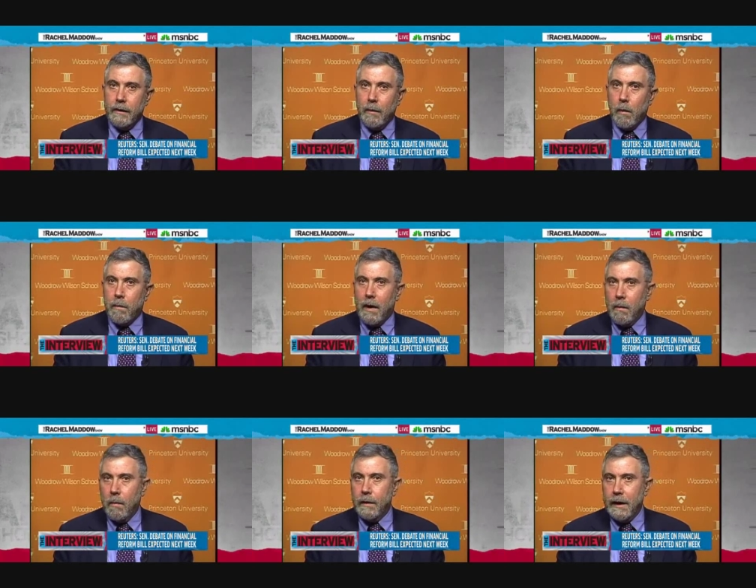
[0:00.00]
They will
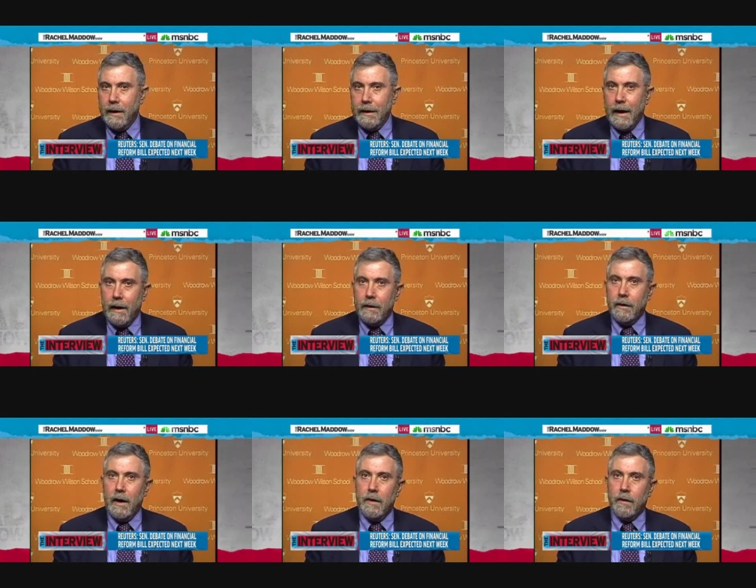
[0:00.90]
probably, in the
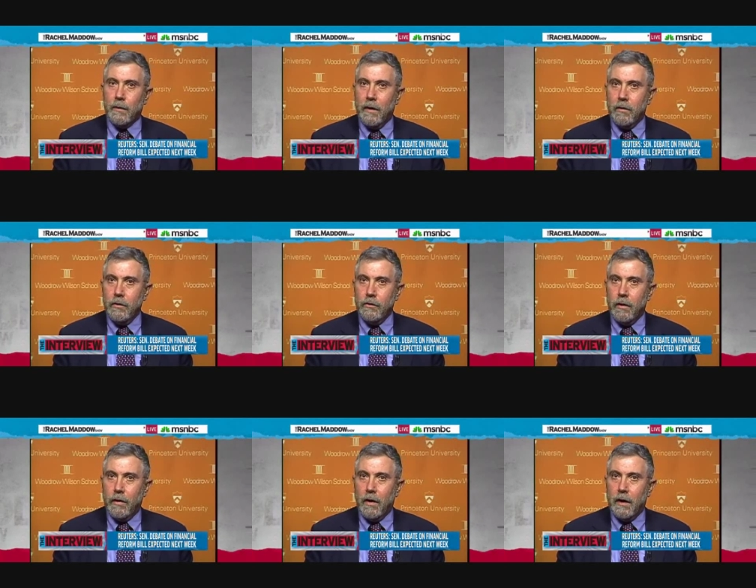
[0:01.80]
end, cave on resolution
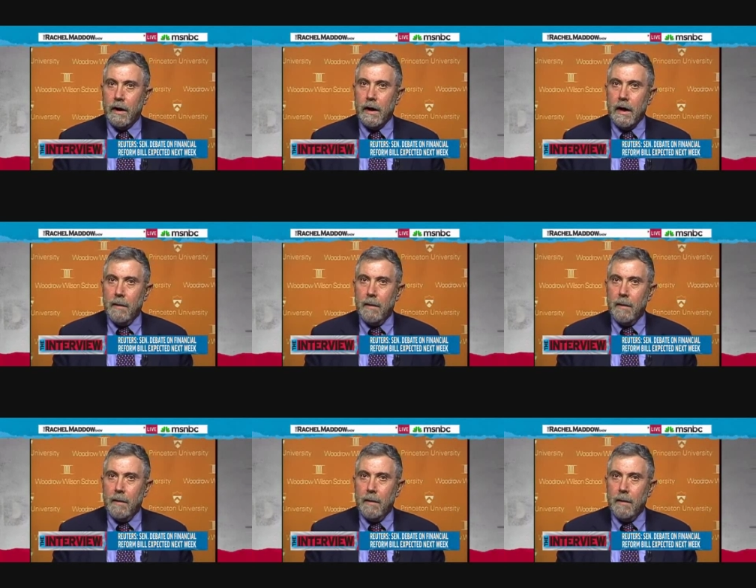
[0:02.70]
authority,